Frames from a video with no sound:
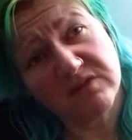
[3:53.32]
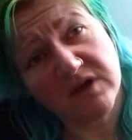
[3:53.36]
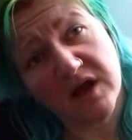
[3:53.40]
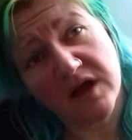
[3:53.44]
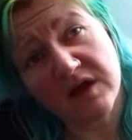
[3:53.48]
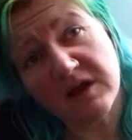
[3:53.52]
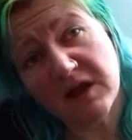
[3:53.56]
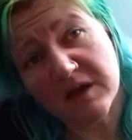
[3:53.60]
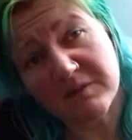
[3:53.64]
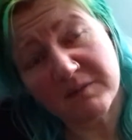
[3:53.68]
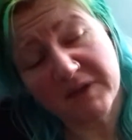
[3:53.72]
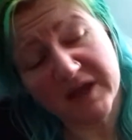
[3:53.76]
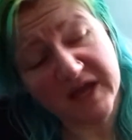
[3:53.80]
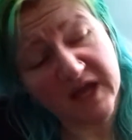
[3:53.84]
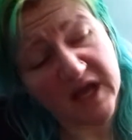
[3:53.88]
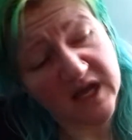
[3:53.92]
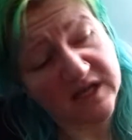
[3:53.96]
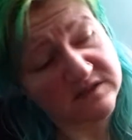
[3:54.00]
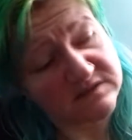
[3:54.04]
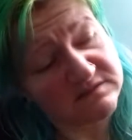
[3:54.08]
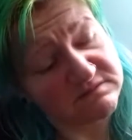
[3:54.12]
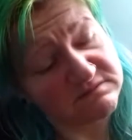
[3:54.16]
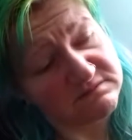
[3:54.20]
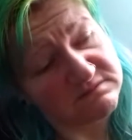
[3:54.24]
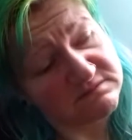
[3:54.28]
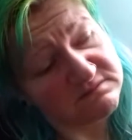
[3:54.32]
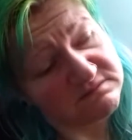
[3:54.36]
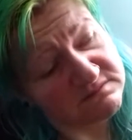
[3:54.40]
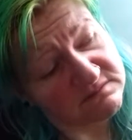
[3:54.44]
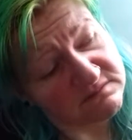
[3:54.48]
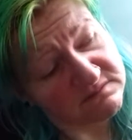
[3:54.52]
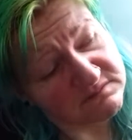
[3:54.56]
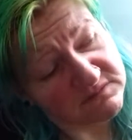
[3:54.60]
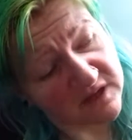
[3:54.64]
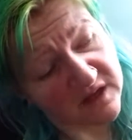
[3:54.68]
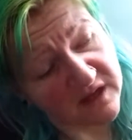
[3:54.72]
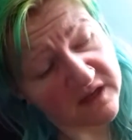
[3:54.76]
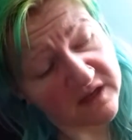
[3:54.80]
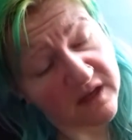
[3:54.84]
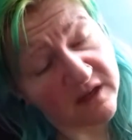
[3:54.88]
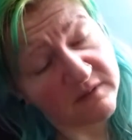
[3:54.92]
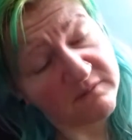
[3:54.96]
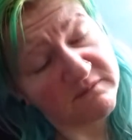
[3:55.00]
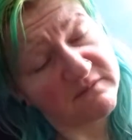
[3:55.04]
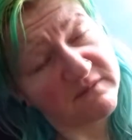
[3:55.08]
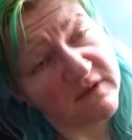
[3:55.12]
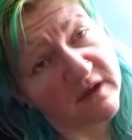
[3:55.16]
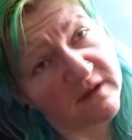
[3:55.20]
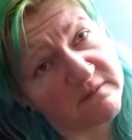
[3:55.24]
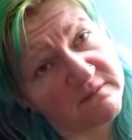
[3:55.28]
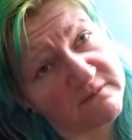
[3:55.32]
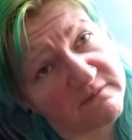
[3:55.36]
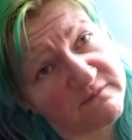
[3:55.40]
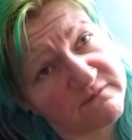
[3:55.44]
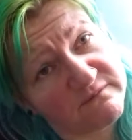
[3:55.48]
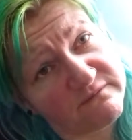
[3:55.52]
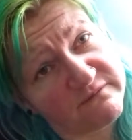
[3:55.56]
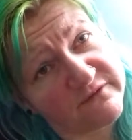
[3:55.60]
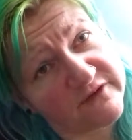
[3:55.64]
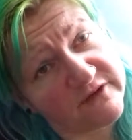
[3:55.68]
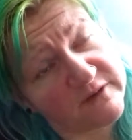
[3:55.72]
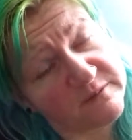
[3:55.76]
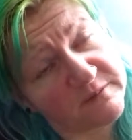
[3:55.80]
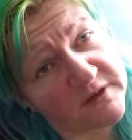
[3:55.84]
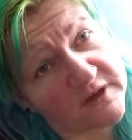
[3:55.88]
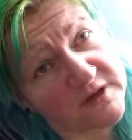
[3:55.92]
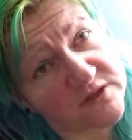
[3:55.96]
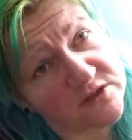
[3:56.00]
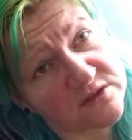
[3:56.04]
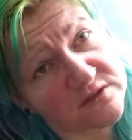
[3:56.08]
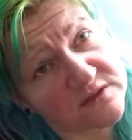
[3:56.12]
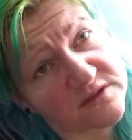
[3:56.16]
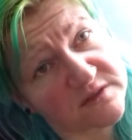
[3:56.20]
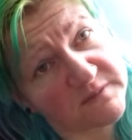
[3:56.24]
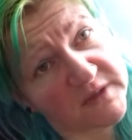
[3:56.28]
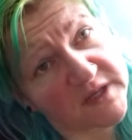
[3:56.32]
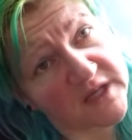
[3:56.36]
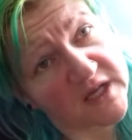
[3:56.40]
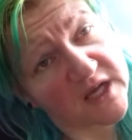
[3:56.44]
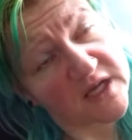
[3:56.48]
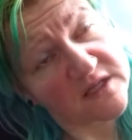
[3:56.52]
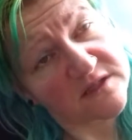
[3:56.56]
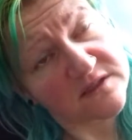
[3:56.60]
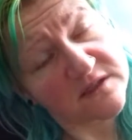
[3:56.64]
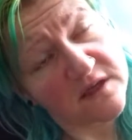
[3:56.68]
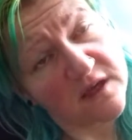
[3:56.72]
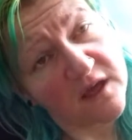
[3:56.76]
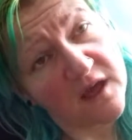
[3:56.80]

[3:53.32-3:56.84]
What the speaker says: I like my cat. I'm very partial to my cat.